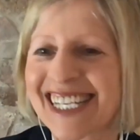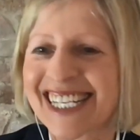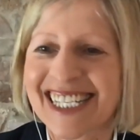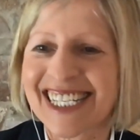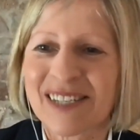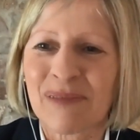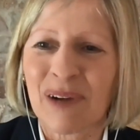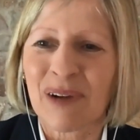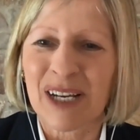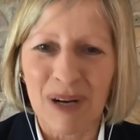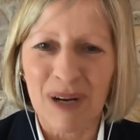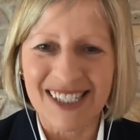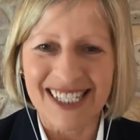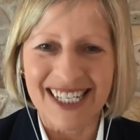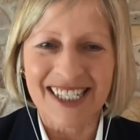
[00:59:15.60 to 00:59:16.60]
this is my
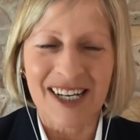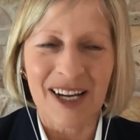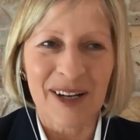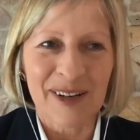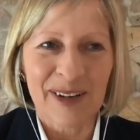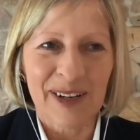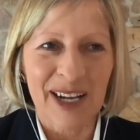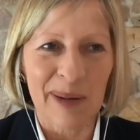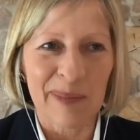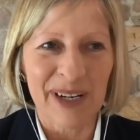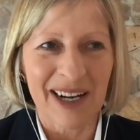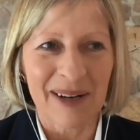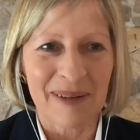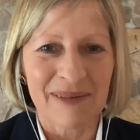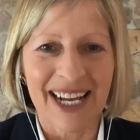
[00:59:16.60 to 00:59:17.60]
Monday note
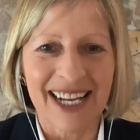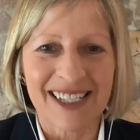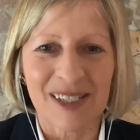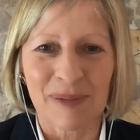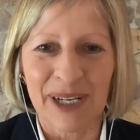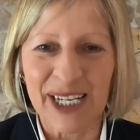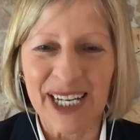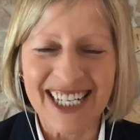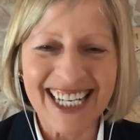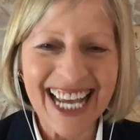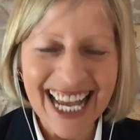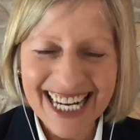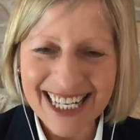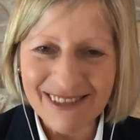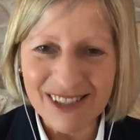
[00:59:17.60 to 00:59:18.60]
coming up next week, and
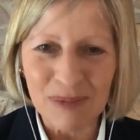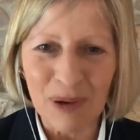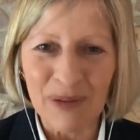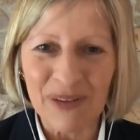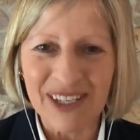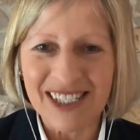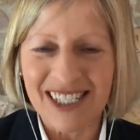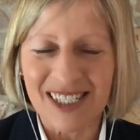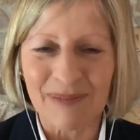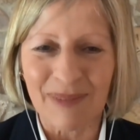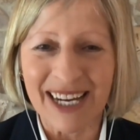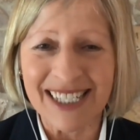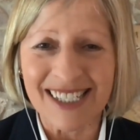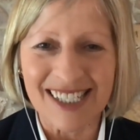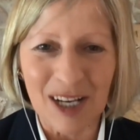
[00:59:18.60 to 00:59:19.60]
again, it was one that just
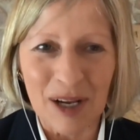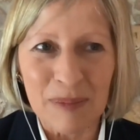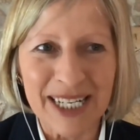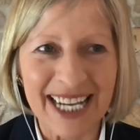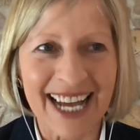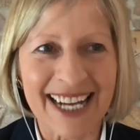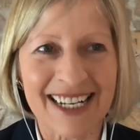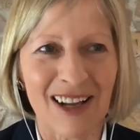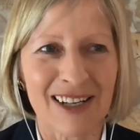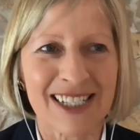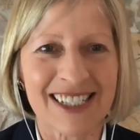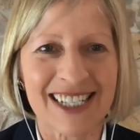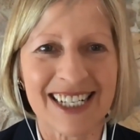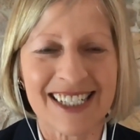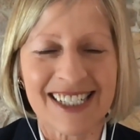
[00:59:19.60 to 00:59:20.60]
made so many
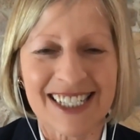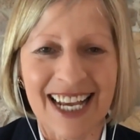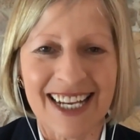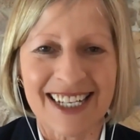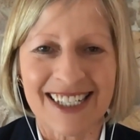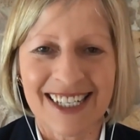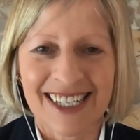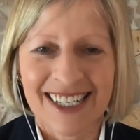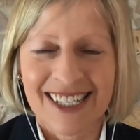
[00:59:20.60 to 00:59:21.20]
headlines, and it said.